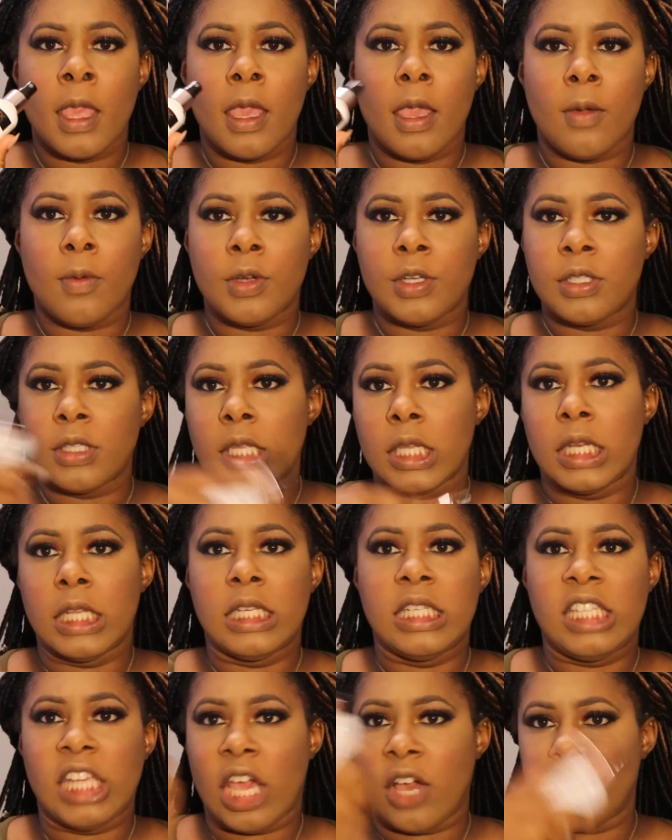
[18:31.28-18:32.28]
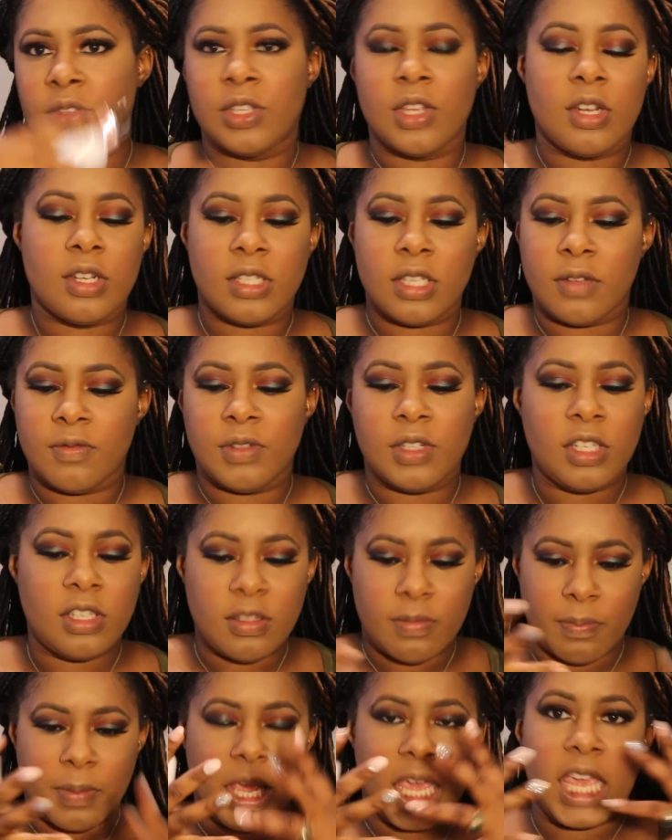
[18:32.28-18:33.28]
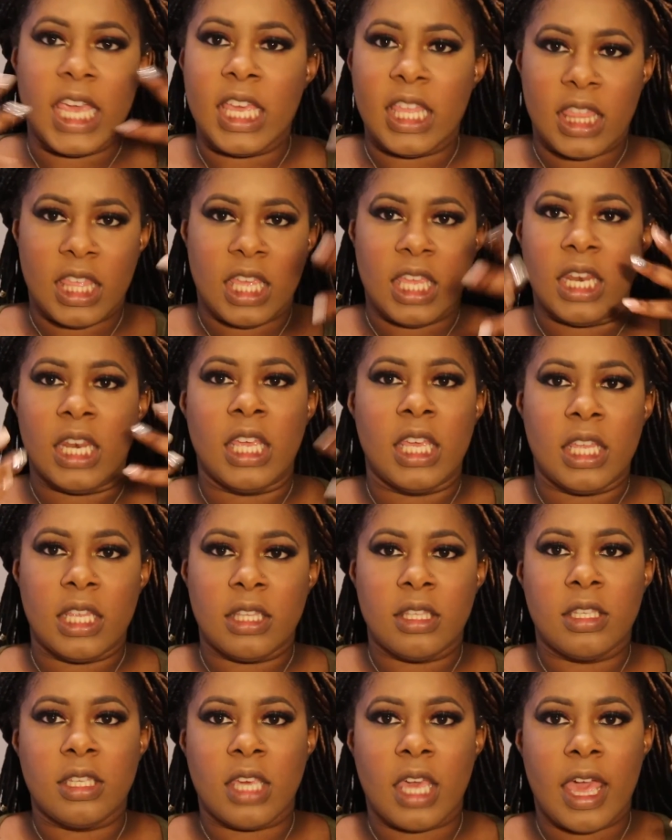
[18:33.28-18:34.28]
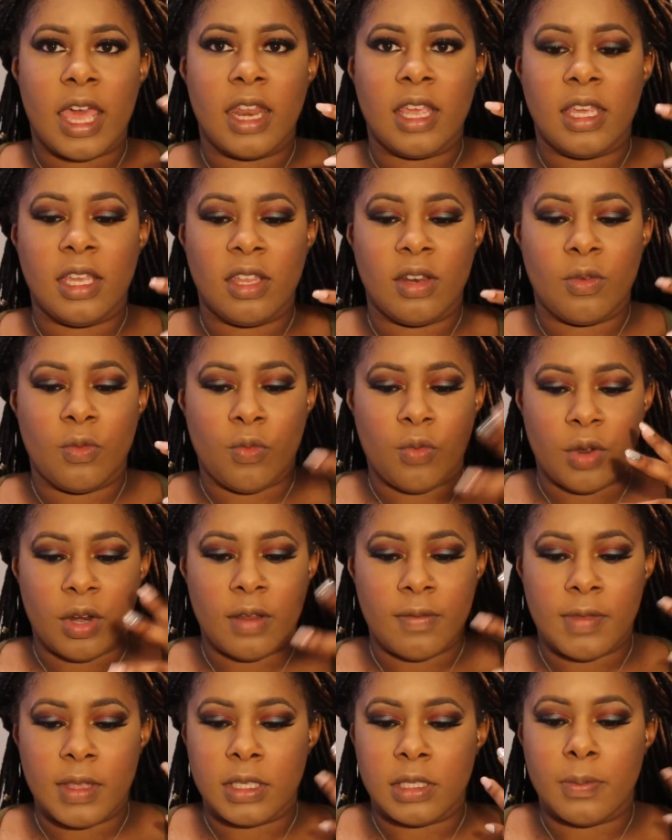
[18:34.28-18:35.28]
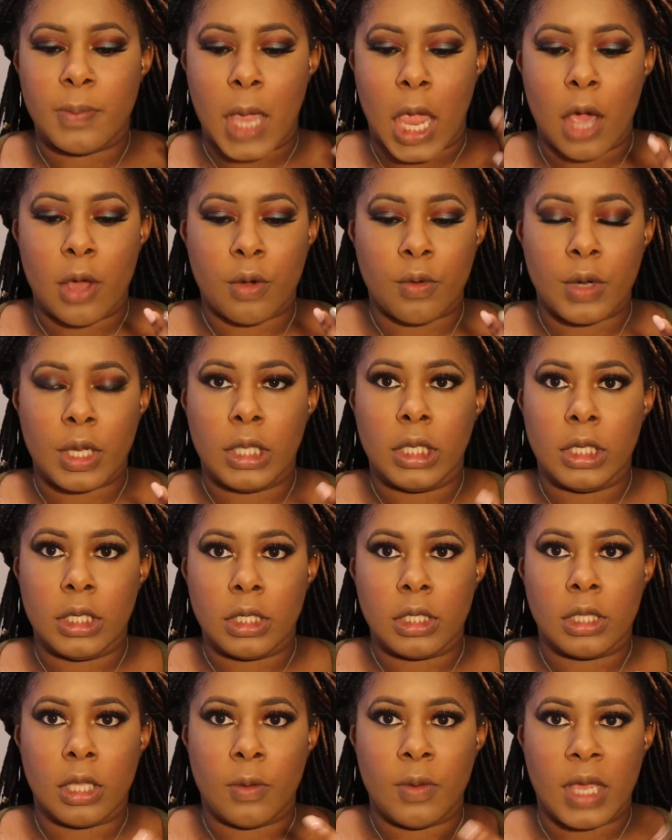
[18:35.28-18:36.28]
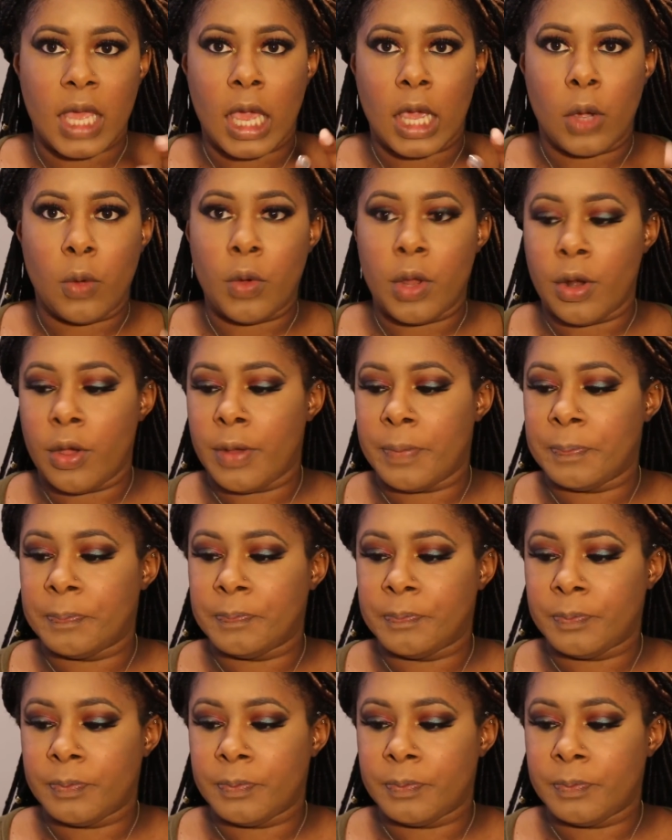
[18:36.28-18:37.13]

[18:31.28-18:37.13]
And we're just going to douse ourselves, just bathe in it to kind of get rid of this powdery look that we got going on.